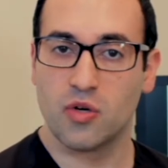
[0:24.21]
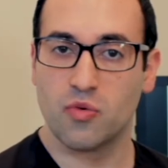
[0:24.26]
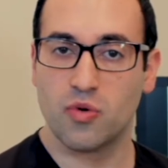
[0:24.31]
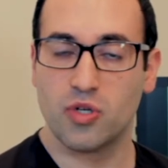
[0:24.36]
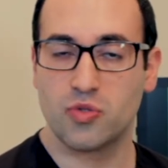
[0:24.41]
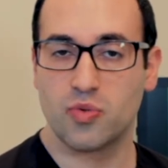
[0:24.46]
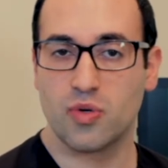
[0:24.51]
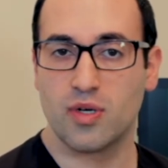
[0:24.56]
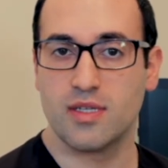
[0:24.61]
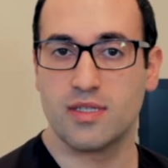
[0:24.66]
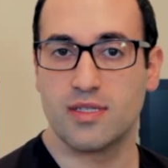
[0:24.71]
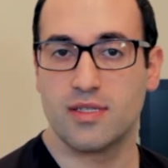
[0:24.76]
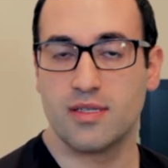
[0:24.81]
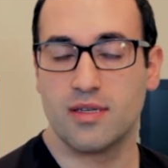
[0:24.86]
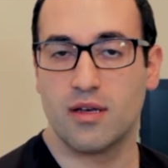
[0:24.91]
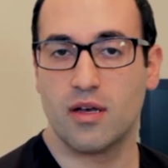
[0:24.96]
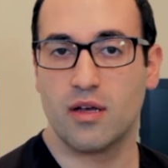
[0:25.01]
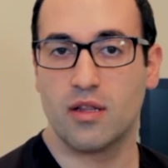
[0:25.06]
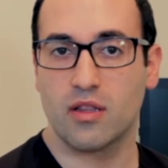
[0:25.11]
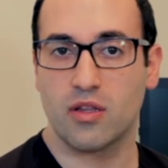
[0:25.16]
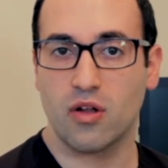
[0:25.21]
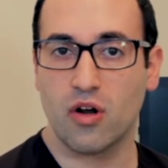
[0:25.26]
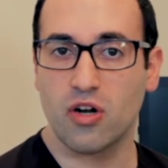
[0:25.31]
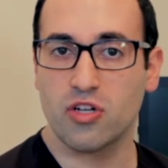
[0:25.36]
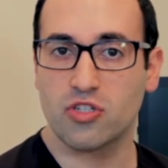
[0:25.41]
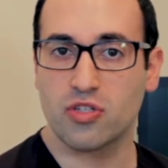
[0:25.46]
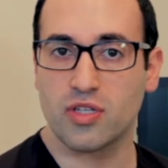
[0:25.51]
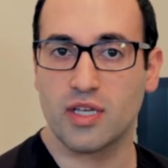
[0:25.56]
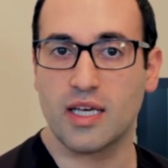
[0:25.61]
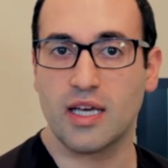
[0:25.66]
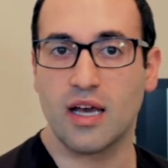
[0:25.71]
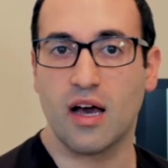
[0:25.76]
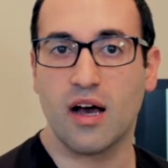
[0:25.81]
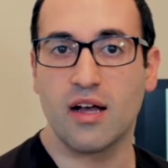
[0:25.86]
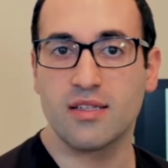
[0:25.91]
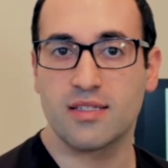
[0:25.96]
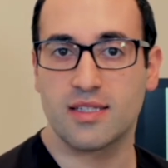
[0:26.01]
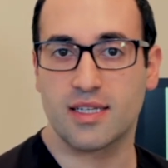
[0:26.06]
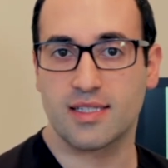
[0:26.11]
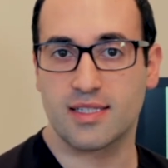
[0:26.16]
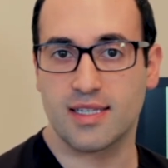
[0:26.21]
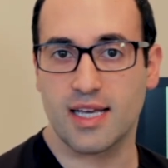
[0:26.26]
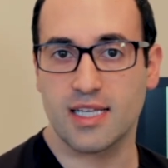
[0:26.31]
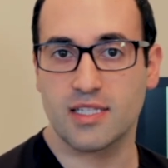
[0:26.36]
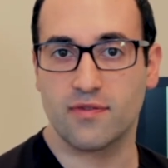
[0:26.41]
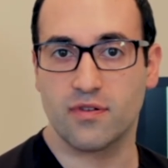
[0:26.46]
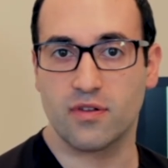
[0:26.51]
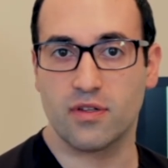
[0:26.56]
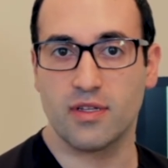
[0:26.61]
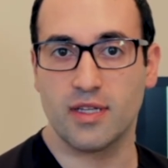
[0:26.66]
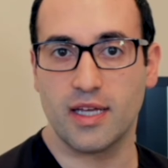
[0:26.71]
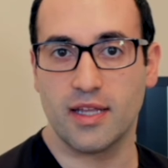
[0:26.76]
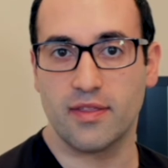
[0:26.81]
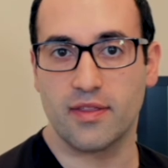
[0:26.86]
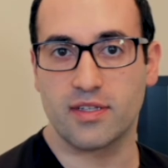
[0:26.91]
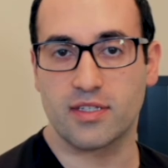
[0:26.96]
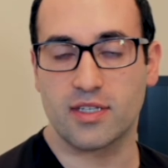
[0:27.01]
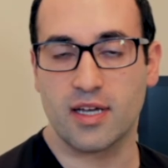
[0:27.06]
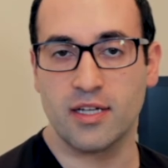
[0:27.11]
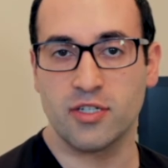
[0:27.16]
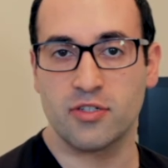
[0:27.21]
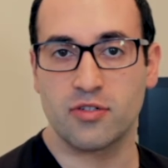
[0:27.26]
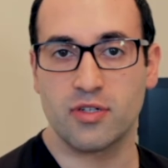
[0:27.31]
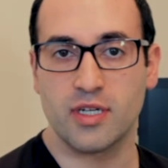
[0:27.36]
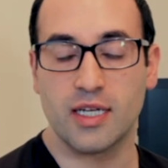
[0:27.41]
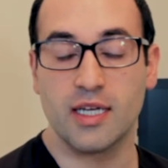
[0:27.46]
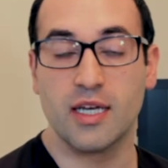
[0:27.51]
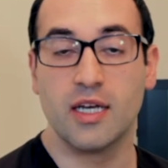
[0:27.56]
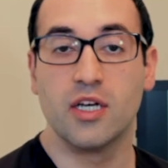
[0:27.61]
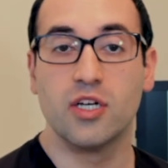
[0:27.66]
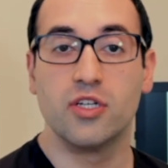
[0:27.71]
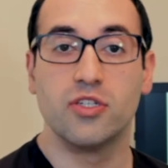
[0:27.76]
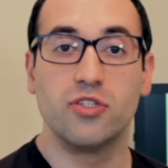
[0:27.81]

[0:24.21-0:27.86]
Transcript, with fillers: which was largely unsuccessful in this country